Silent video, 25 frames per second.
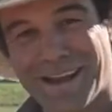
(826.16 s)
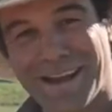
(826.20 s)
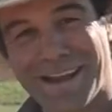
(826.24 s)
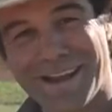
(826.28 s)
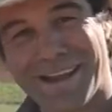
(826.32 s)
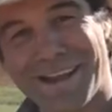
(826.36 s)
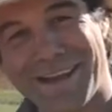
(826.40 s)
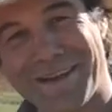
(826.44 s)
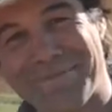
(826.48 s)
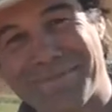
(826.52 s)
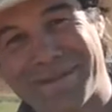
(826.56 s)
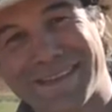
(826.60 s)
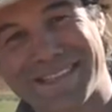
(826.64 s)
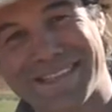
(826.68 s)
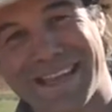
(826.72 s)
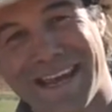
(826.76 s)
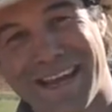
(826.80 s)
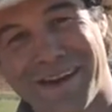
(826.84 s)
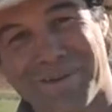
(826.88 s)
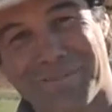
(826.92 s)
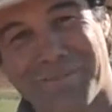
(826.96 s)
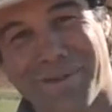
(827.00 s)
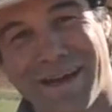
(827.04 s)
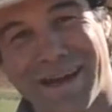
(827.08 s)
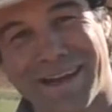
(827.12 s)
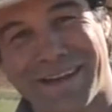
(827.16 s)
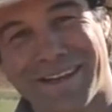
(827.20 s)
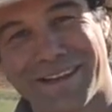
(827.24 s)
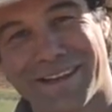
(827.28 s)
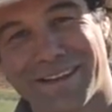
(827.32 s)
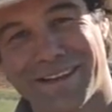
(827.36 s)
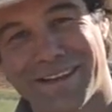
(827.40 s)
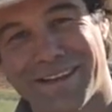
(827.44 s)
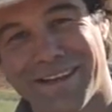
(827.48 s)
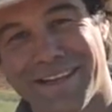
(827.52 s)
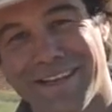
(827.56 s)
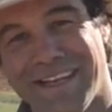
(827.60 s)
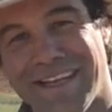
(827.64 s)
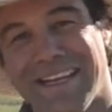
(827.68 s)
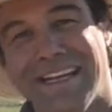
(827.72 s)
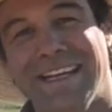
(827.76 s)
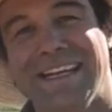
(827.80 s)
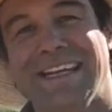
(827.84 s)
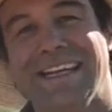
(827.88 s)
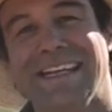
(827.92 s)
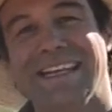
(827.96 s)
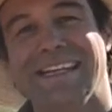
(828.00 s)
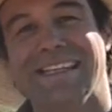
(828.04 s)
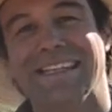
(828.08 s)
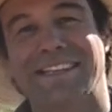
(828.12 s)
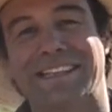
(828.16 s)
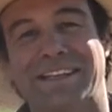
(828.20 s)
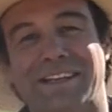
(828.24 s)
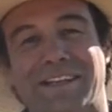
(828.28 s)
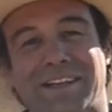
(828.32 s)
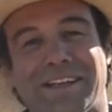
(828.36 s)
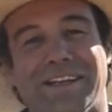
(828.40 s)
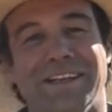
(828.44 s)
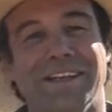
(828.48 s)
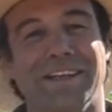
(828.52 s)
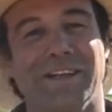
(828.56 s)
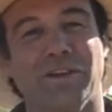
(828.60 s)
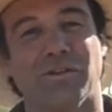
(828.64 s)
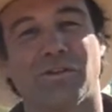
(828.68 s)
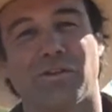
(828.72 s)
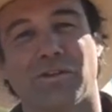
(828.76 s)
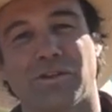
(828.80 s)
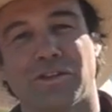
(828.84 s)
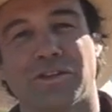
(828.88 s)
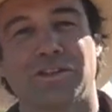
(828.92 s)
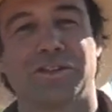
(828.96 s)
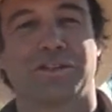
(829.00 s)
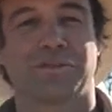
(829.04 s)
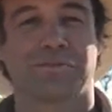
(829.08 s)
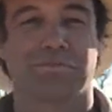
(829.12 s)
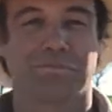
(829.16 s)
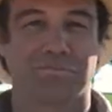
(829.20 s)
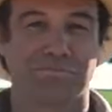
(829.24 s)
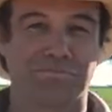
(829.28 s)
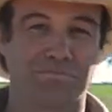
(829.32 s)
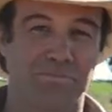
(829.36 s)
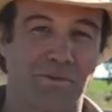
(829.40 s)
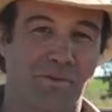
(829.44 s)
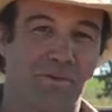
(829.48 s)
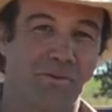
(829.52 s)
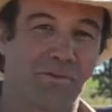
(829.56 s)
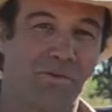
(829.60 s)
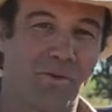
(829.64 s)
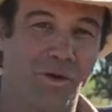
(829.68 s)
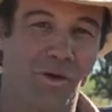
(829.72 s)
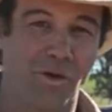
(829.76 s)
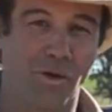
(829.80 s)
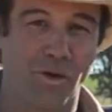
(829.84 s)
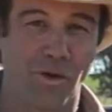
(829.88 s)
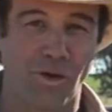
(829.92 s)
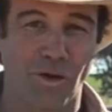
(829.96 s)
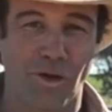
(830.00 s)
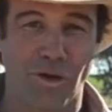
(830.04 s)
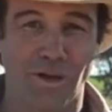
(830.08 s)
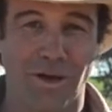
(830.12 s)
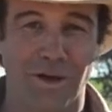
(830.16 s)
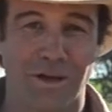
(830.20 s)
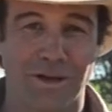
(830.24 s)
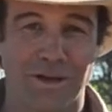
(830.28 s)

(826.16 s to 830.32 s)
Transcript: to keep your saddle pad clean is clean your horse before